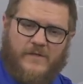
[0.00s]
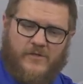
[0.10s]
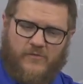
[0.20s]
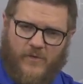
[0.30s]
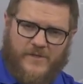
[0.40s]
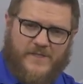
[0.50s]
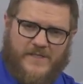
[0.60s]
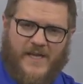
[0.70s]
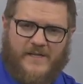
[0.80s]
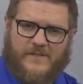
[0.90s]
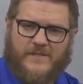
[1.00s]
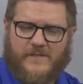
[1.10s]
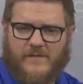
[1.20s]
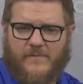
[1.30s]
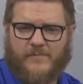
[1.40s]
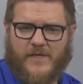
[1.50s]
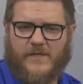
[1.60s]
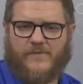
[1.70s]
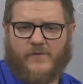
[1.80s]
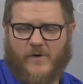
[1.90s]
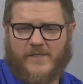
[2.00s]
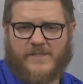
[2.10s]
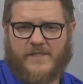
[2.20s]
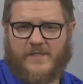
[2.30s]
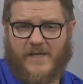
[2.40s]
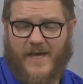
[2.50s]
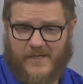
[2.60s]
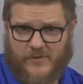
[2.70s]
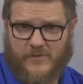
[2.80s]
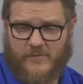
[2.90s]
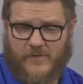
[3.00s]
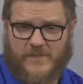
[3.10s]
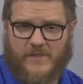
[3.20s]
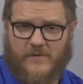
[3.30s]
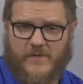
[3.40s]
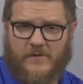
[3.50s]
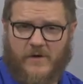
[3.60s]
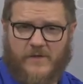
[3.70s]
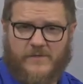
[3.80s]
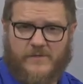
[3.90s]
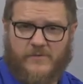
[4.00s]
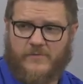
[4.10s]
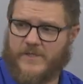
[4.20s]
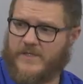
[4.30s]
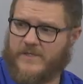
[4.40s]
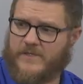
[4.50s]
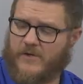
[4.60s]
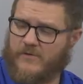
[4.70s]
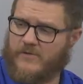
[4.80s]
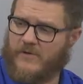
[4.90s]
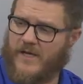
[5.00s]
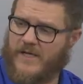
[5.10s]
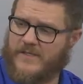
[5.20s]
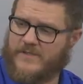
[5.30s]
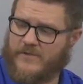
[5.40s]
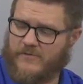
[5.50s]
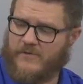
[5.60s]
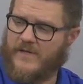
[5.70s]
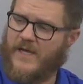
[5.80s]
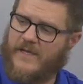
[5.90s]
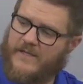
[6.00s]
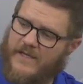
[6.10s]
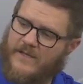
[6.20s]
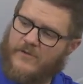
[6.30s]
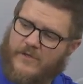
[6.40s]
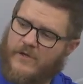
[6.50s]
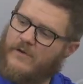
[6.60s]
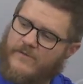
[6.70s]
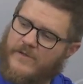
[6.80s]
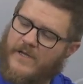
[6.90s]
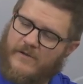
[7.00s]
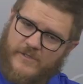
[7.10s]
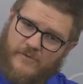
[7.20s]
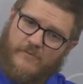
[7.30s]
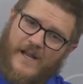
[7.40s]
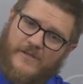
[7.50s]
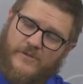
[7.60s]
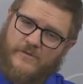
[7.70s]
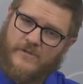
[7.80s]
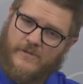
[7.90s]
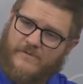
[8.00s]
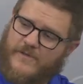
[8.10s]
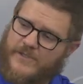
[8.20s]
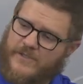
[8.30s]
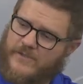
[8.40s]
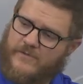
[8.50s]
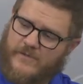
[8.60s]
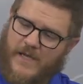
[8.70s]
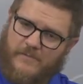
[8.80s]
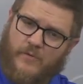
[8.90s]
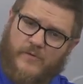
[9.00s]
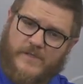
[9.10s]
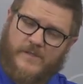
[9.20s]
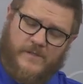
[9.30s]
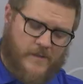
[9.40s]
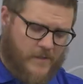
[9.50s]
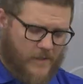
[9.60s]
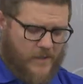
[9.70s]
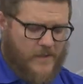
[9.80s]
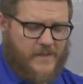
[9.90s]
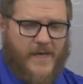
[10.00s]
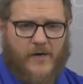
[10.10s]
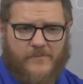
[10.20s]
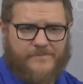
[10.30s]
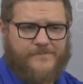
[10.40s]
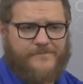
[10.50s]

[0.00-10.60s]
you will detect it. But if you want to see actually what's going on, you would need to turn your eyes, turn your head, and look over there and direct your clear vision to that point. Now,